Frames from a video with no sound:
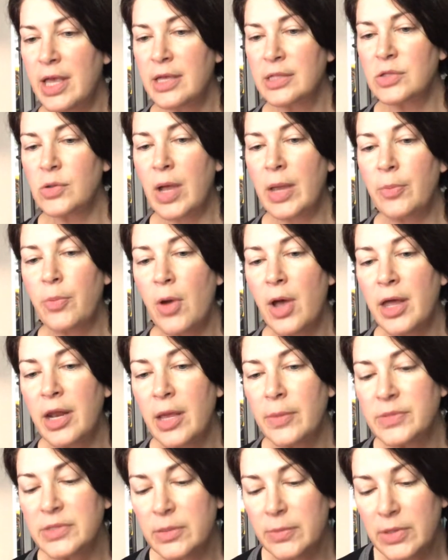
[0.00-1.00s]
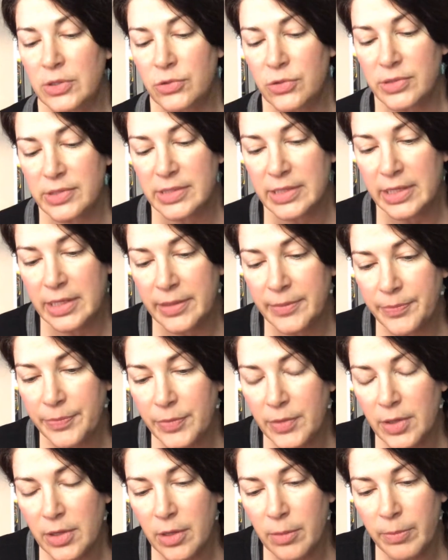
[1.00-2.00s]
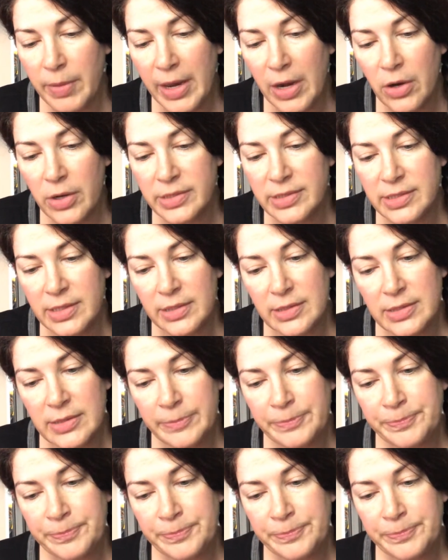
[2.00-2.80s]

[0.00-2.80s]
So I brought up some interesting comparisons.